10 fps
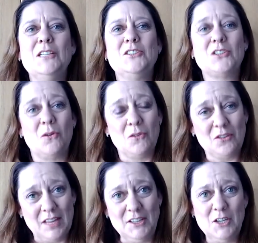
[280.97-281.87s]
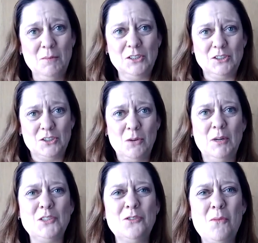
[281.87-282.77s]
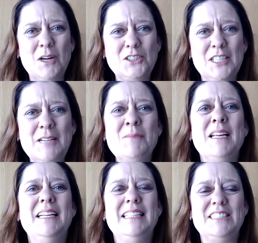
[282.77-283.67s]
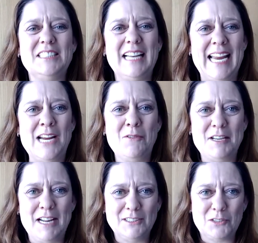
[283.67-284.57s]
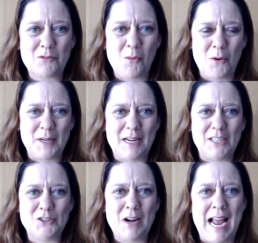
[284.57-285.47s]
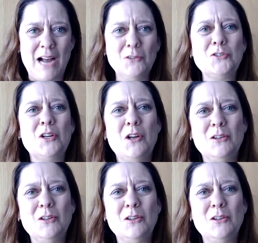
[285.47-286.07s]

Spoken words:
So thank you so much for watching. This is Ingrid Jansen from Organise Your House.